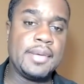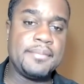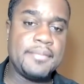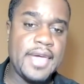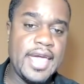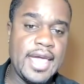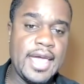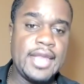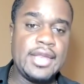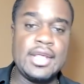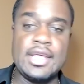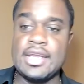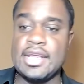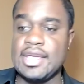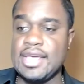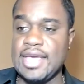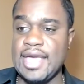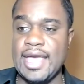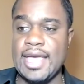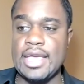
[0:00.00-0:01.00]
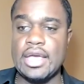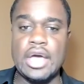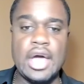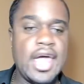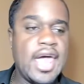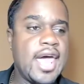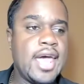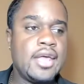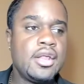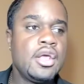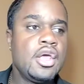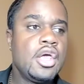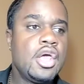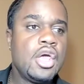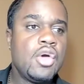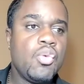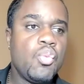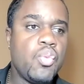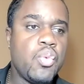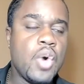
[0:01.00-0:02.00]
man and the king at
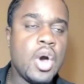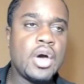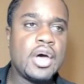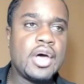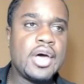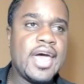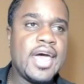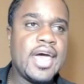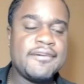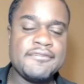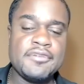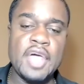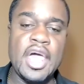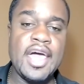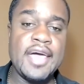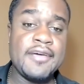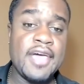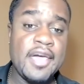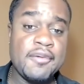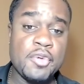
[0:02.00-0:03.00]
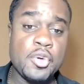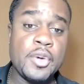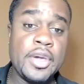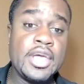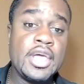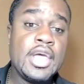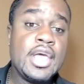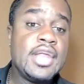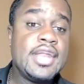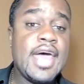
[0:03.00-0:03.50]
heavyweight.